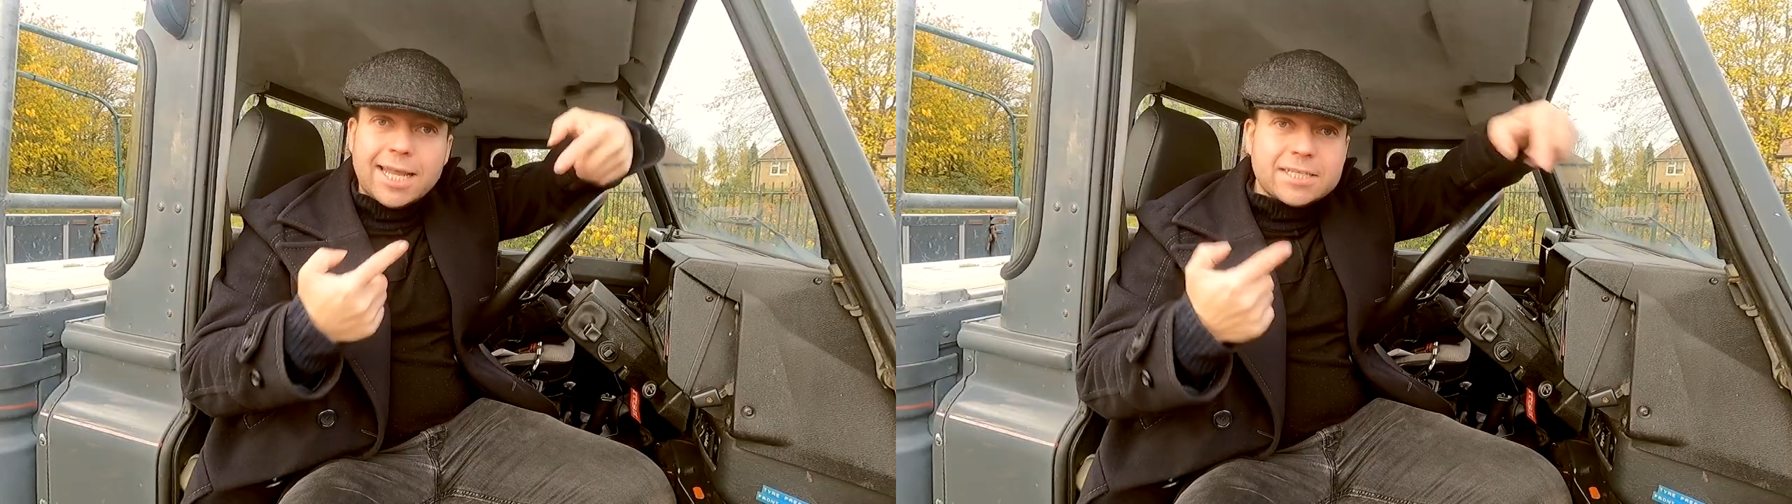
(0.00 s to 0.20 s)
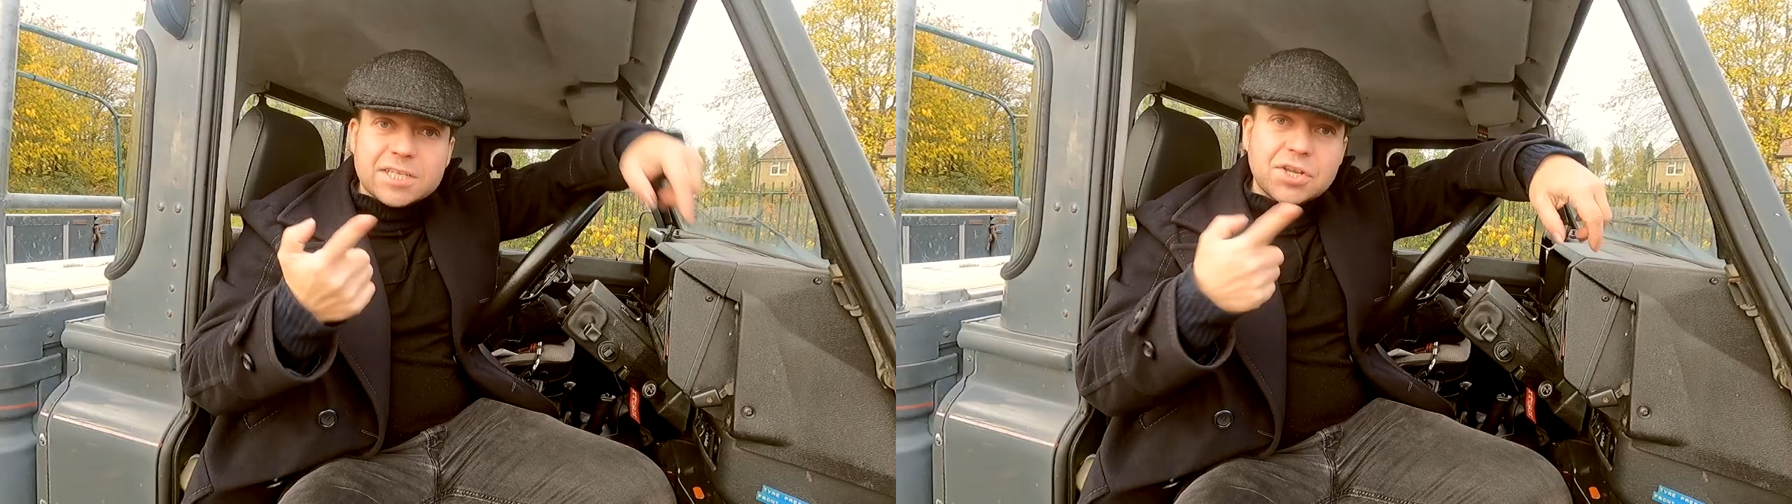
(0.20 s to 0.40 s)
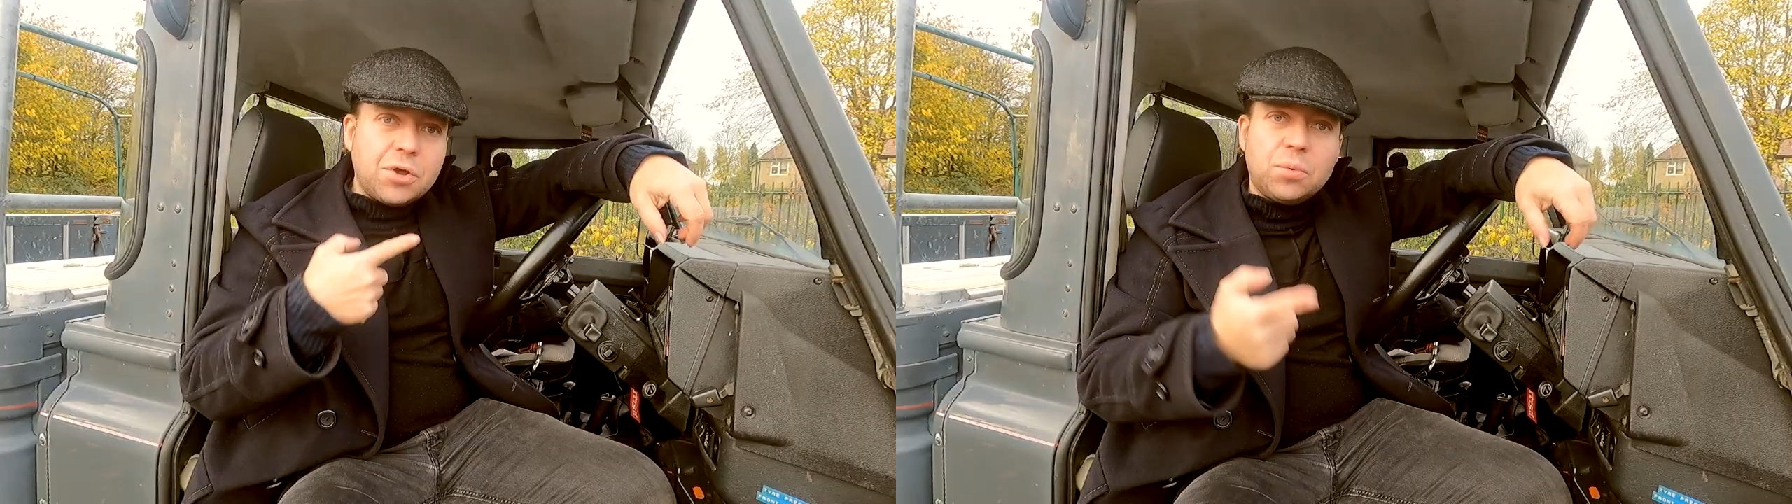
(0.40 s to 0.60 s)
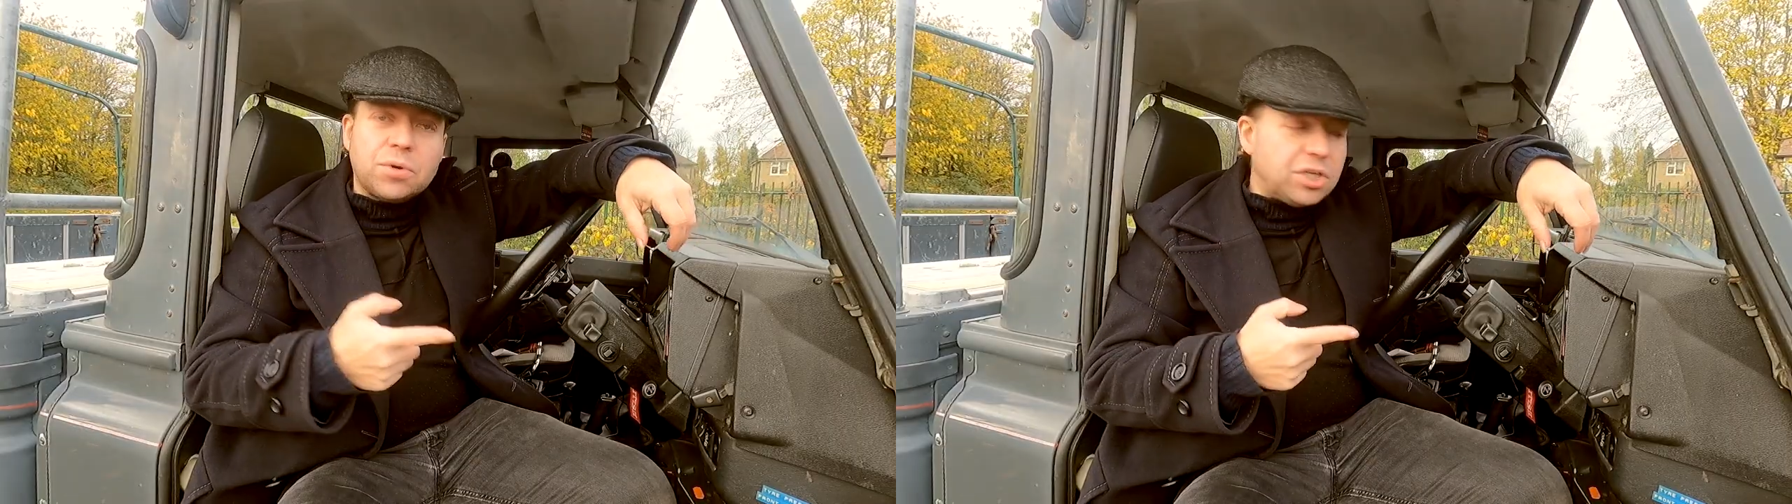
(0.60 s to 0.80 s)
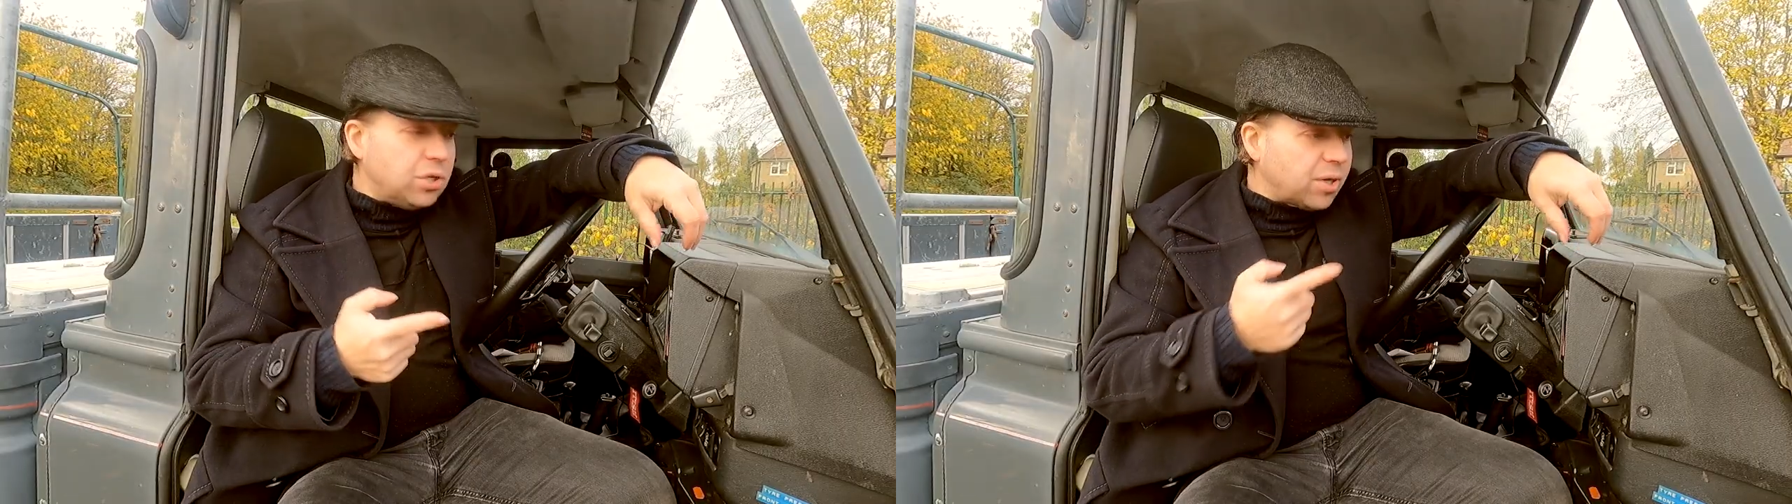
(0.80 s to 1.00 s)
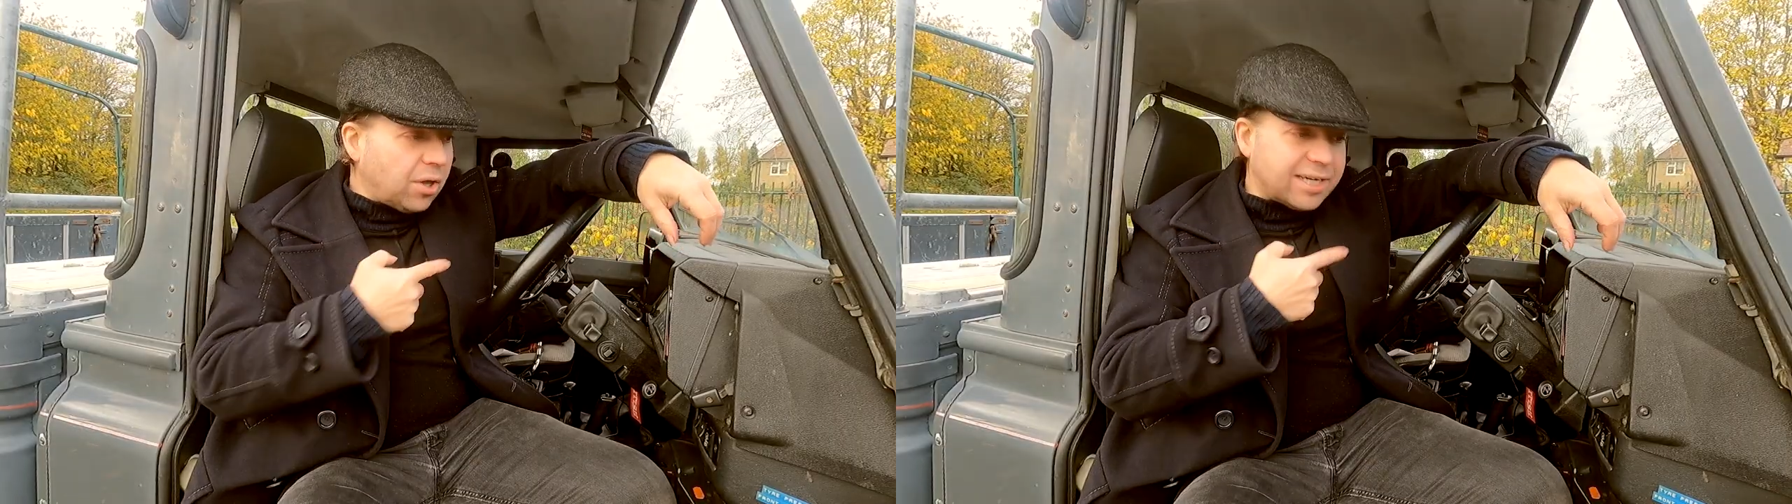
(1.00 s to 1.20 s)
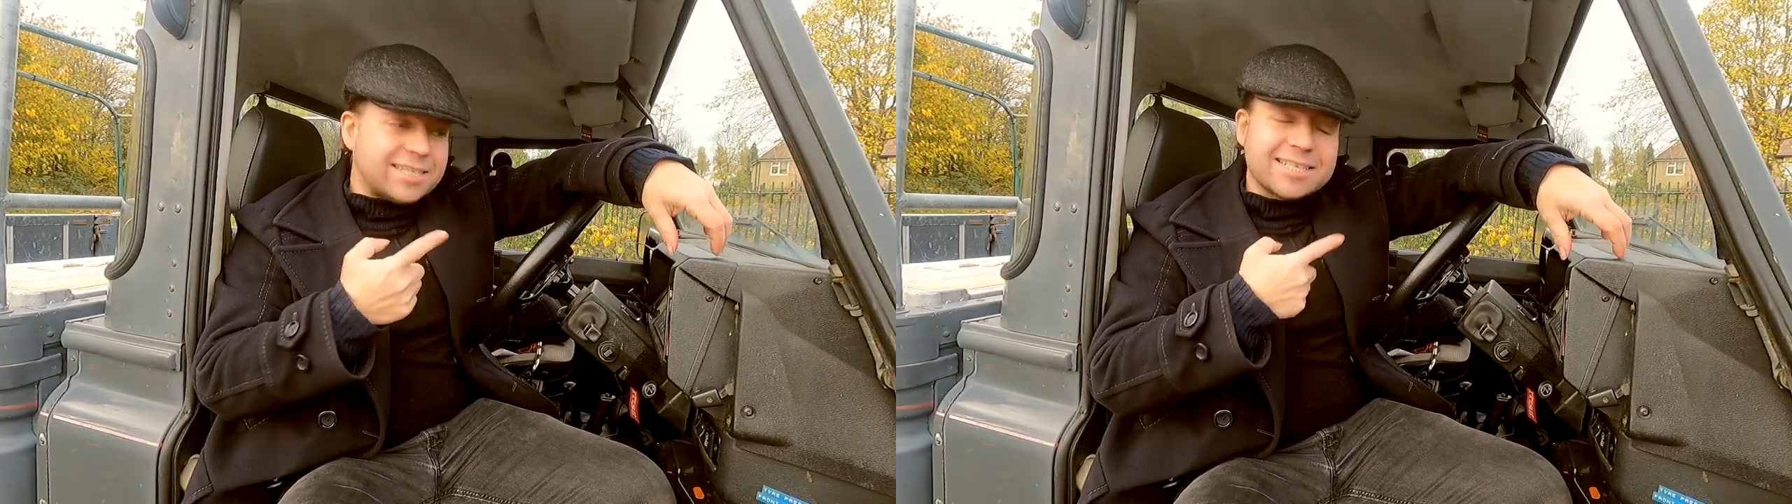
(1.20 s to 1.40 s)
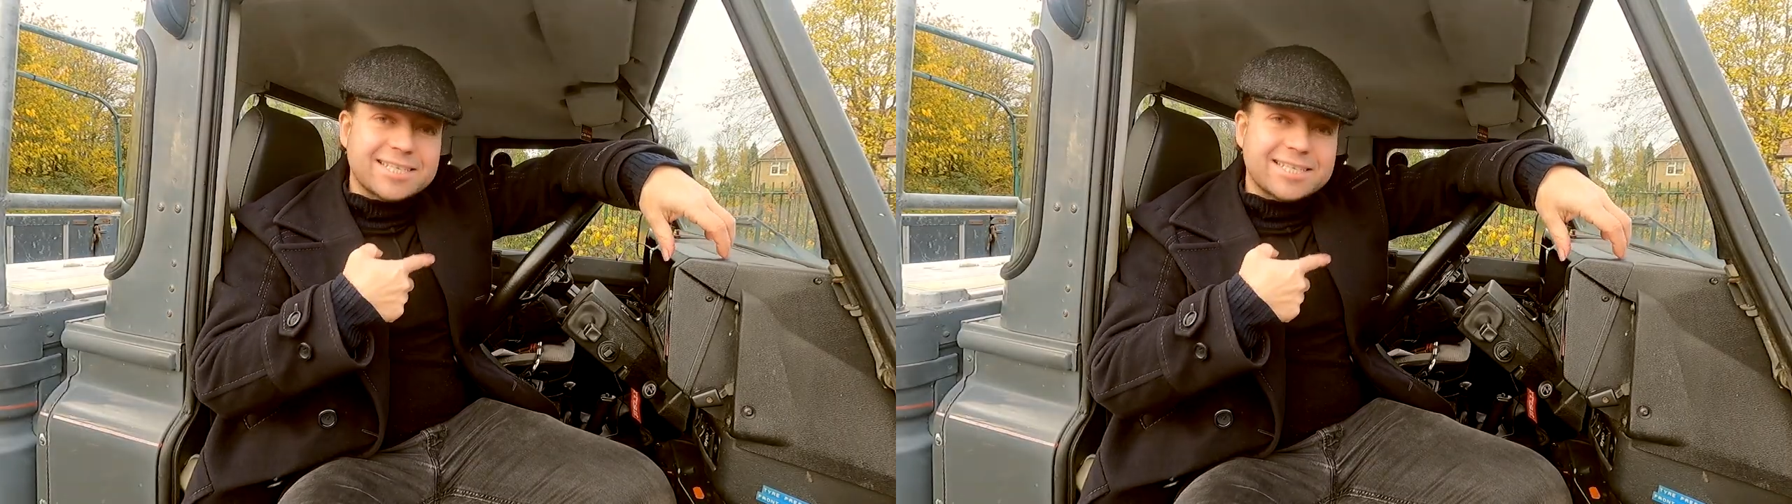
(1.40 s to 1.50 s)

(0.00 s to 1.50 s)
Let us know what you'd like